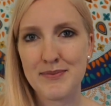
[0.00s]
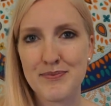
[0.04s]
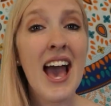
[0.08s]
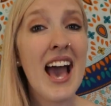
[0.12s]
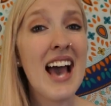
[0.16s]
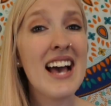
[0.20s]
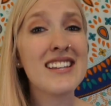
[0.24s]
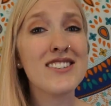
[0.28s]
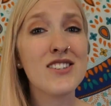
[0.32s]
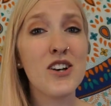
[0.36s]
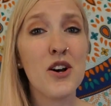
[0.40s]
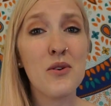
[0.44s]

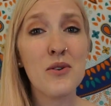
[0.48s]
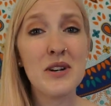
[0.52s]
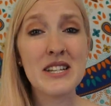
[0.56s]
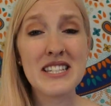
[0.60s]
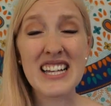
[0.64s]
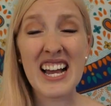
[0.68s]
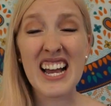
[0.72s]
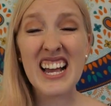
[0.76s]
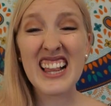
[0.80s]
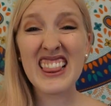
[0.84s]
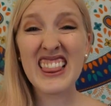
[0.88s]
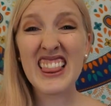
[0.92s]
As always,
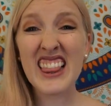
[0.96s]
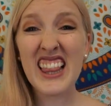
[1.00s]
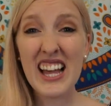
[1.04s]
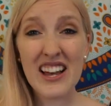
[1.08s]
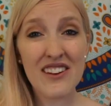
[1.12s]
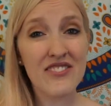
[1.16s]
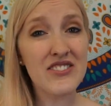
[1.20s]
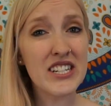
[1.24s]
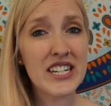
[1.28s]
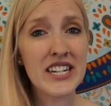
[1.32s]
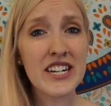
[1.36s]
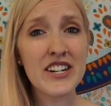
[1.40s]
I
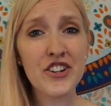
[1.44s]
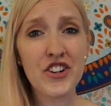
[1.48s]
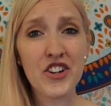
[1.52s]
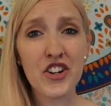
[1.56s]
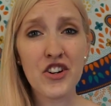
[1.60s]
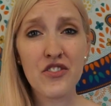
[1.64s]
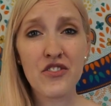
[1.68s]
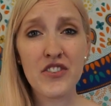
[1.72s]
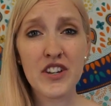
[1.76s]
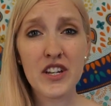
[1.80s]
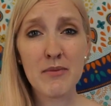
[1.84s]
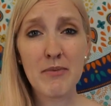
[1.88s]
love to hear
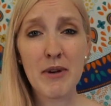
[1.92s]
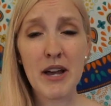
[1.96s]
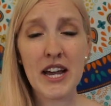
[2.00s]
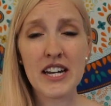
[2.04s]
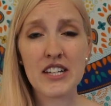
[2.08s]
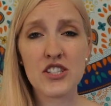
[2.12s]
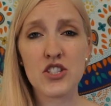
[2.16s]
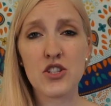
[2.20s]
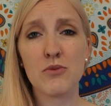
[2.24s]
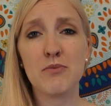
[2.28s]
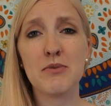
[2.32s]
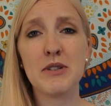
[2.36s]
your feedback,
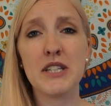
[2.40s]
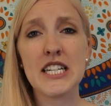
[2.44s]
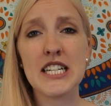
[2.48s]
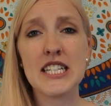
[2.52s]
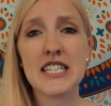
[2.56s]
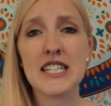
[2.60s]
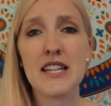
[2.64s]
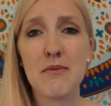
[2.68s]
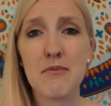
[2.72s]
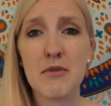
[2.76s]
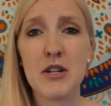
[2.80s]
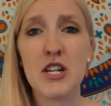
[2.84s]
so please
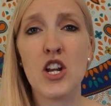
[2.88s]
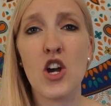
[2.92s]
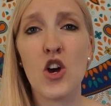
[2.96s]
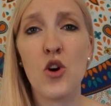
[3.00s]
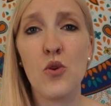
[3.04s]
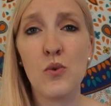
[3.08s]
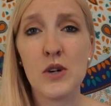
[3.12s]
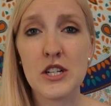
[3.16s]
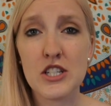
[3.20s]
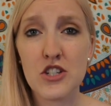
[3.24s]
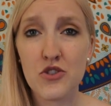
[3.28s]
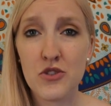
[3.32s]
let me know
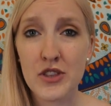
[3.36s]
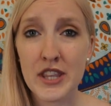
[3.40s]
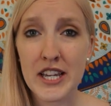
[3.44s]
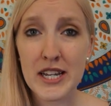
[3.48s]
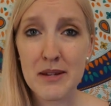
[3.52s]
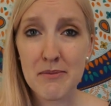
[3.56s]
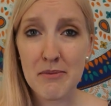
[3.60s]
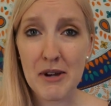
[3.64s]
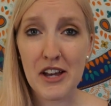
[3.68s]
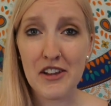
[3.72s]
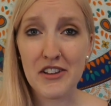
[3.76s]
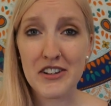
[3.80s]
what you think
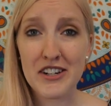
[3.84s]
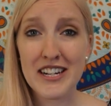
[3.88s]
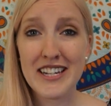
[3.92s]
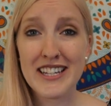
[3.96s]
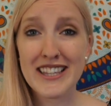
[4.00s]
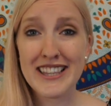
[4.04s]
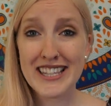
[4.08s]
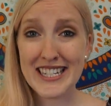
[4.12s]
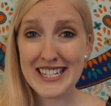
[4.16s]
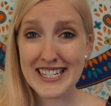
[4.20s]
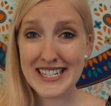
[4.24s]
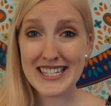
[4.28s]
about
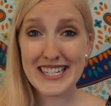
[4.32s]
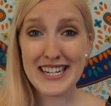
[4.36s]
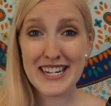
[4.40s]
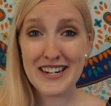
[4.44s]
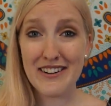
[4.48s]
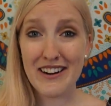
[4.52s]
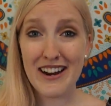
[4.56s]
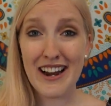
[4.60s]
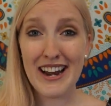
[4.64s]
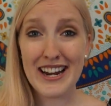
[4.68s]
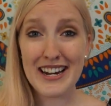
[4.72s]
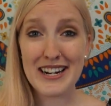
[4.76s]
these
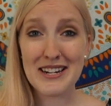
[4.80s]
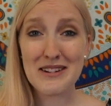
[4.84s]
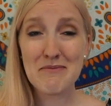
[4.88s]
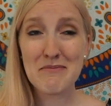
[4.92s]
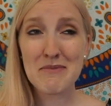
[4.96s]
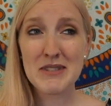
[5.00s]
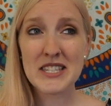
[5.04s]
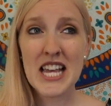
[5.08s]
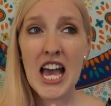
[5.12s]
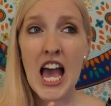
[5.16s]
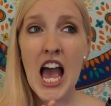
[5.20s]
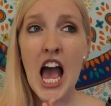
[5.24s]
gear
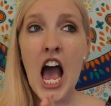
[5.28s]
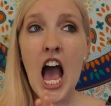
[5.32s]
items.